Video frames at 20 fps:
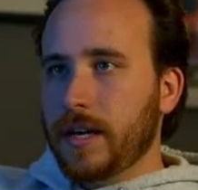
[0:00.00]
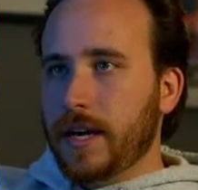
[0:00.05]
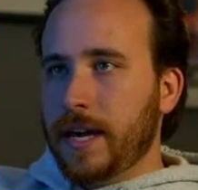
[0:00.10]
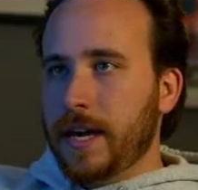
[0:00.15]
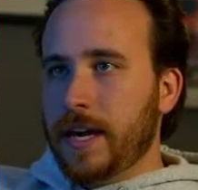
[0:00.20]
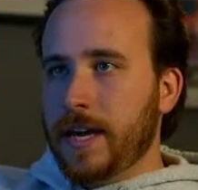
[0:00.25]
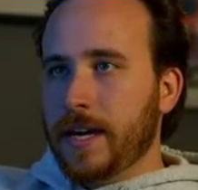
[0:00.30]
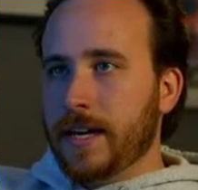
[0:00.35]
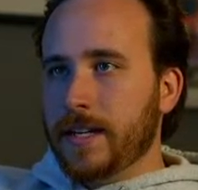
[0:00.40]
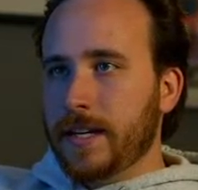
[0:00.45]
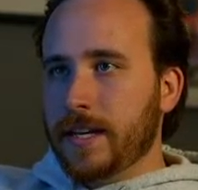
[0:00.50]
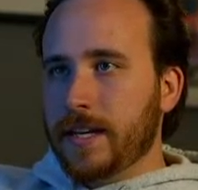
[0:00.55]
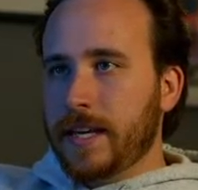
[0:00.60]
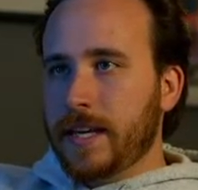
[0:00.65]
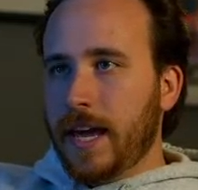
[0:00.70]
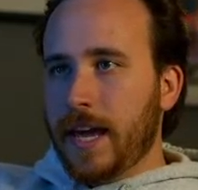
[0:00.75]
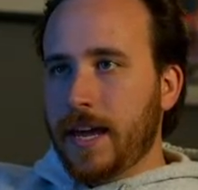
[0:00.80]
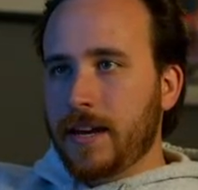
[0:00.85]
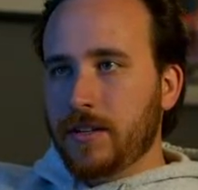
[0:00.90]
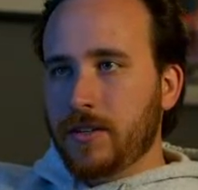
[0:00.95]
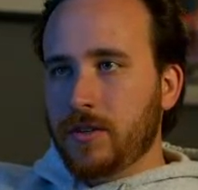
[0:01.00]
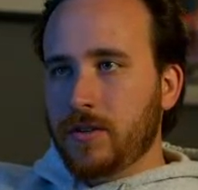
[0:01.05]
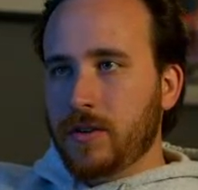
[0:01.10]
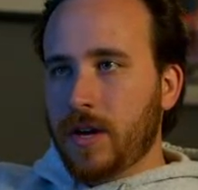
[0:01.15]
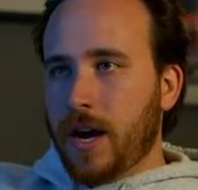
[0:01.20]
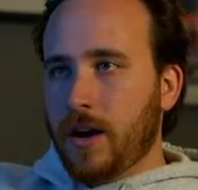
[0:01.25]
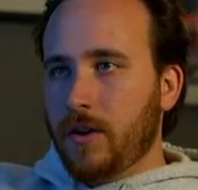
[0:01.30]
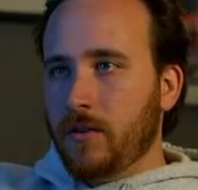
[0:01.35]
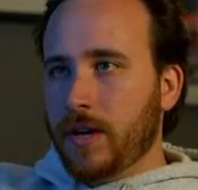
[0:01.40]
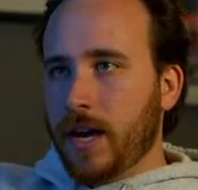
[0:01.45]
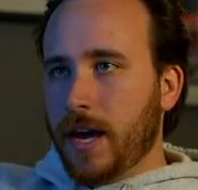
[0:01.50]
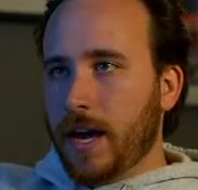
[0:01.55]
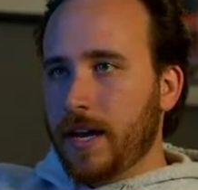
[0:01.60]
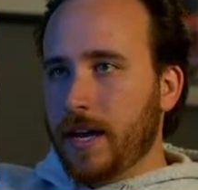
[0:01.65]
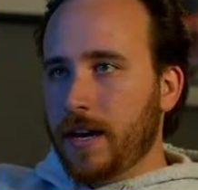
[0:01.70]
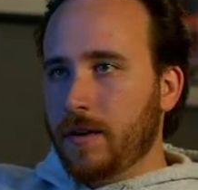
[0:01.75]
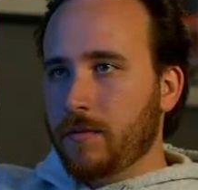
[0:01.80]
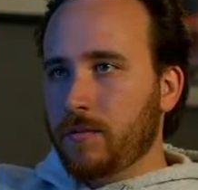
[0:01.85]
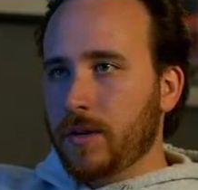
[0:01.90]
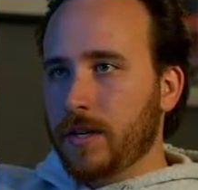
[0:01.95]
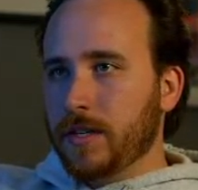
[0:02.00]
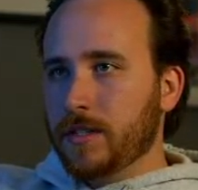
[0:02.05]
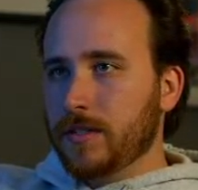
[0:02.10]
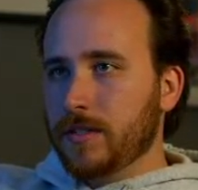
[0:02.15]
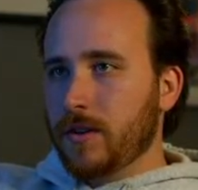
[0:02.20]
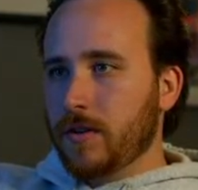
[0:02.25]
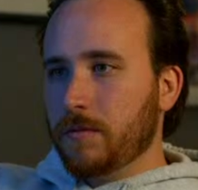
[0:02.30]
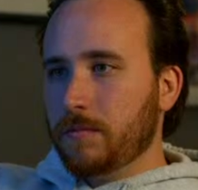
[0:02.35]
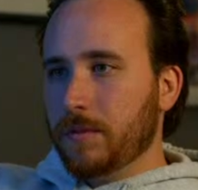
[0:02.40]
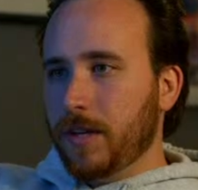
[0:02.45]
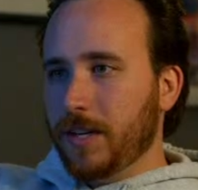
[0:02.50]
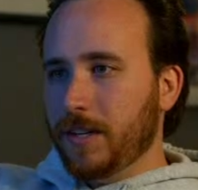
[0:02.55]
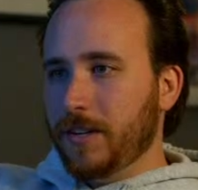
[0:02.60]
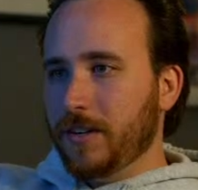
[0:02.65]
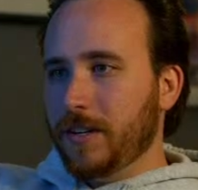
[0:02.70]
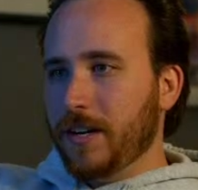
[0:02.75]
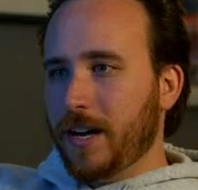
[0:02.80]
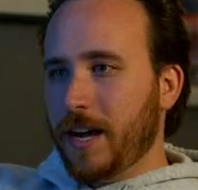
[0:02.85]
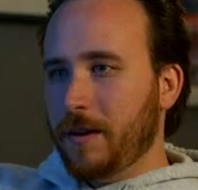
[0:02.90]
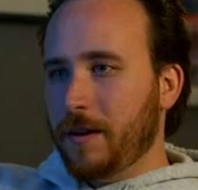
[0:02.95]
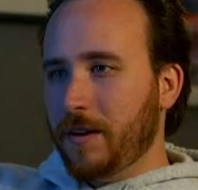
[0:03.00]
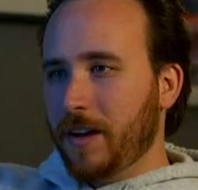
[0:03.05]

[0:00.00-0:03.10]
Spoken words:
And again, dude, okay, I gotta reinstall Blender.